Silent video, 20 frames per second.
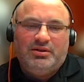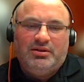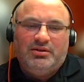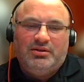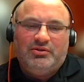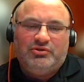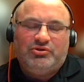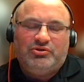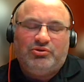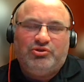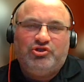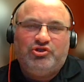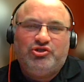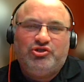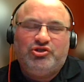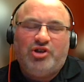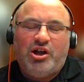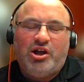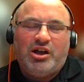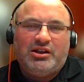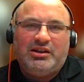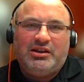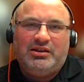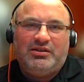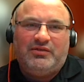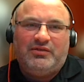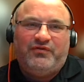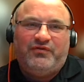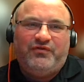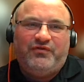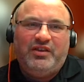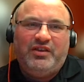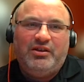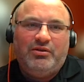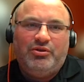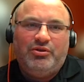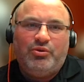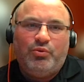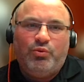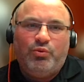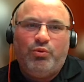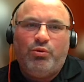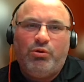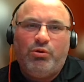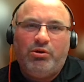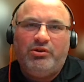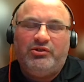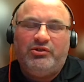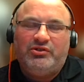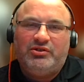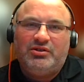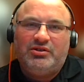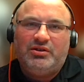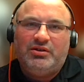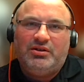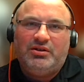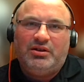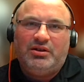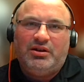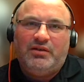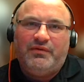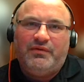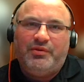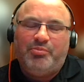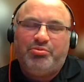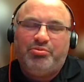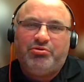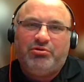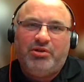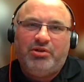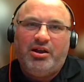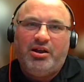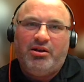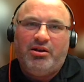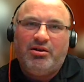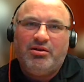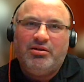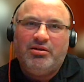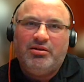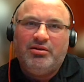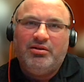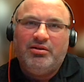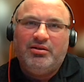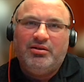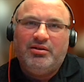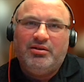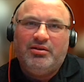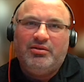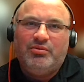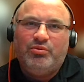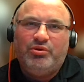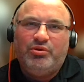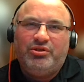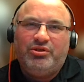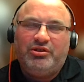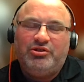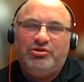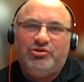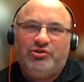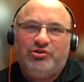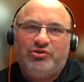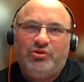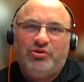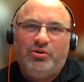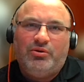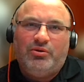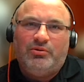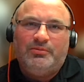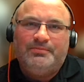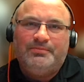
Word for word: so shocking to feel the words uh, of the prayer within your soul